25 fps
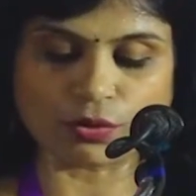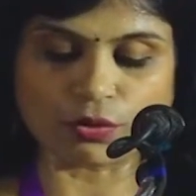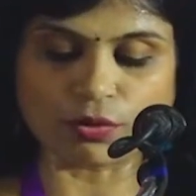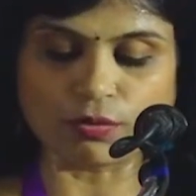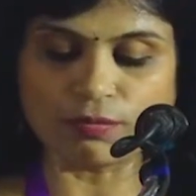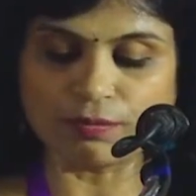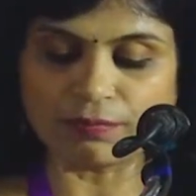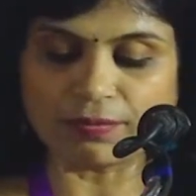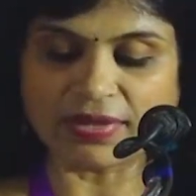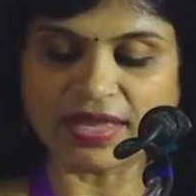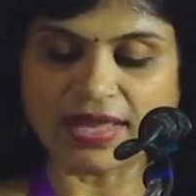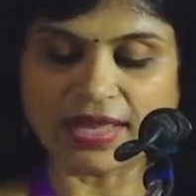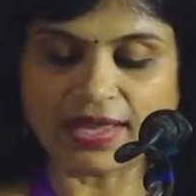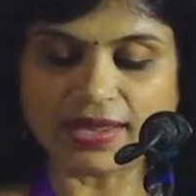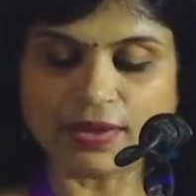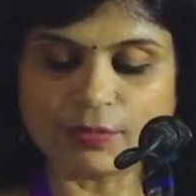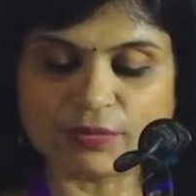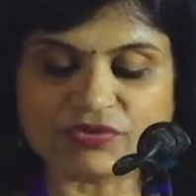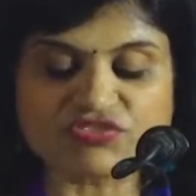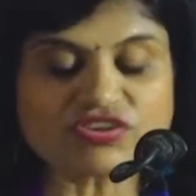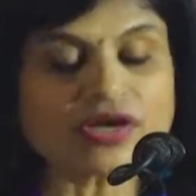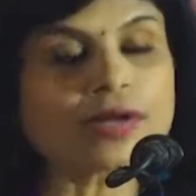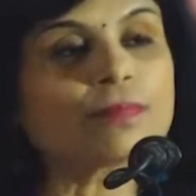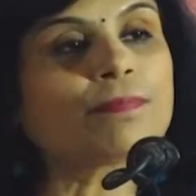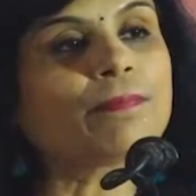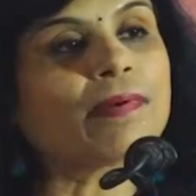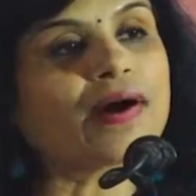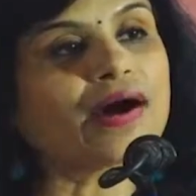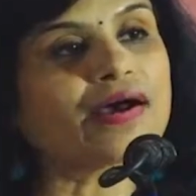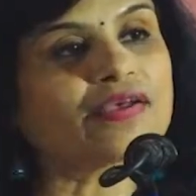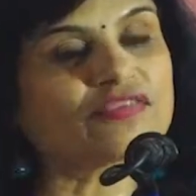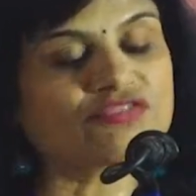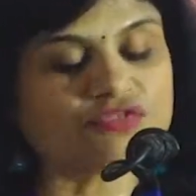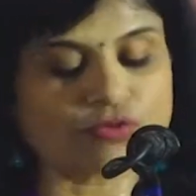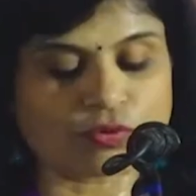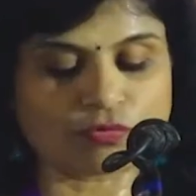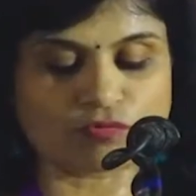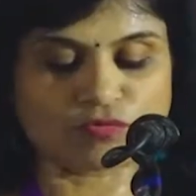Kumbh, which are
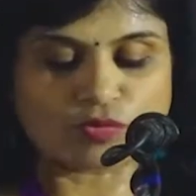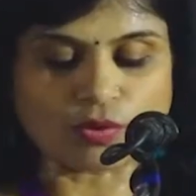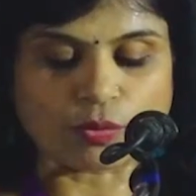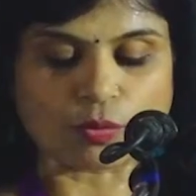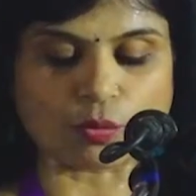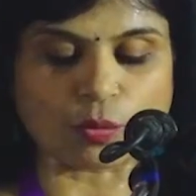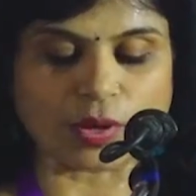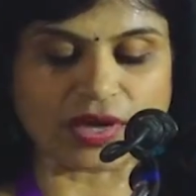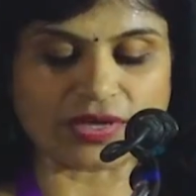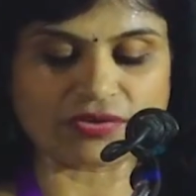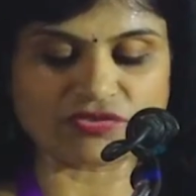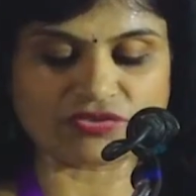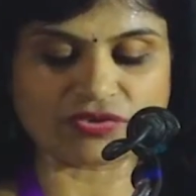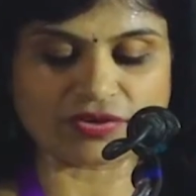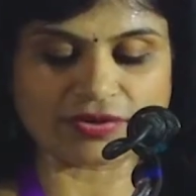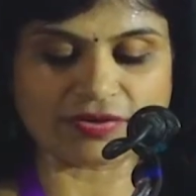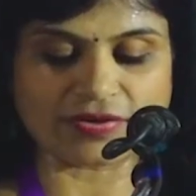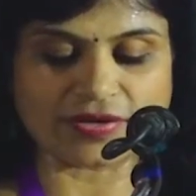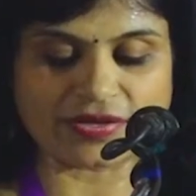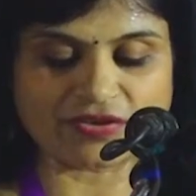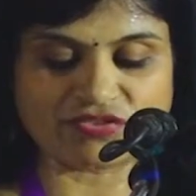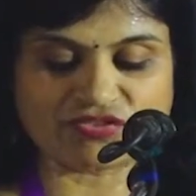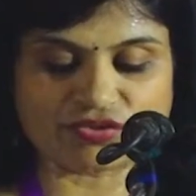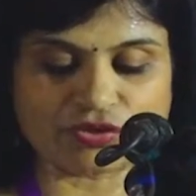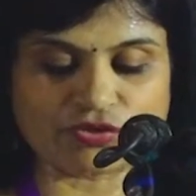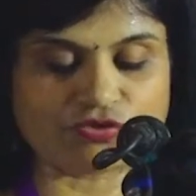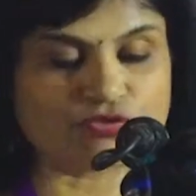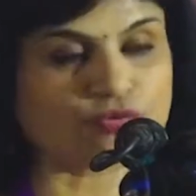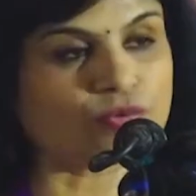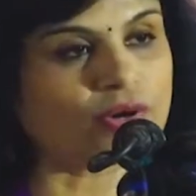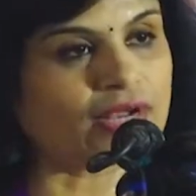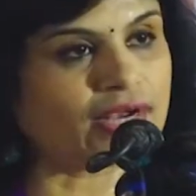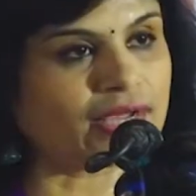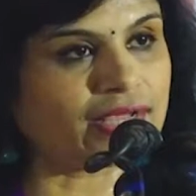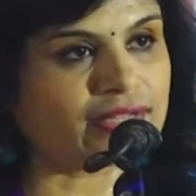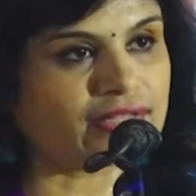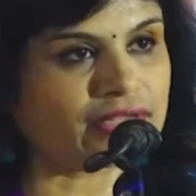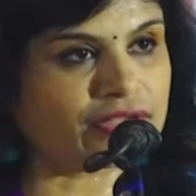passed on from one generation to
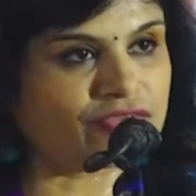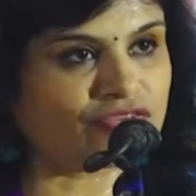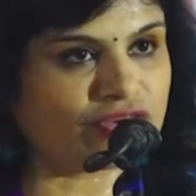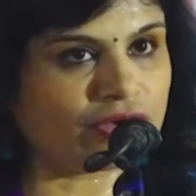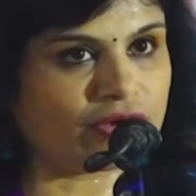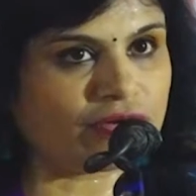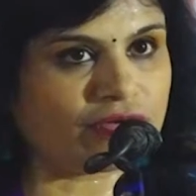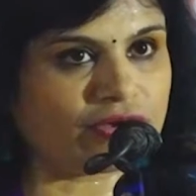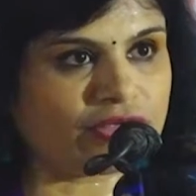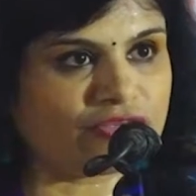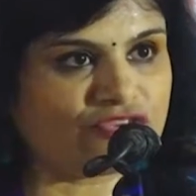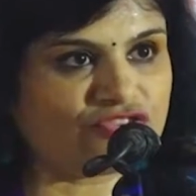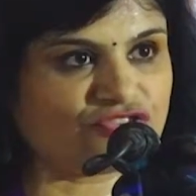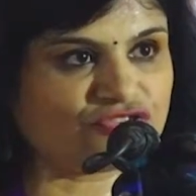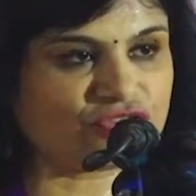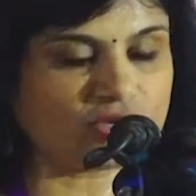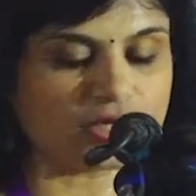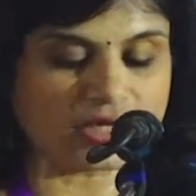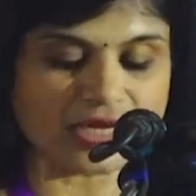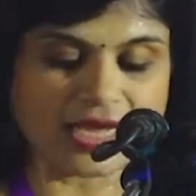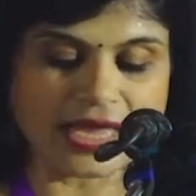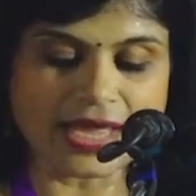another generation,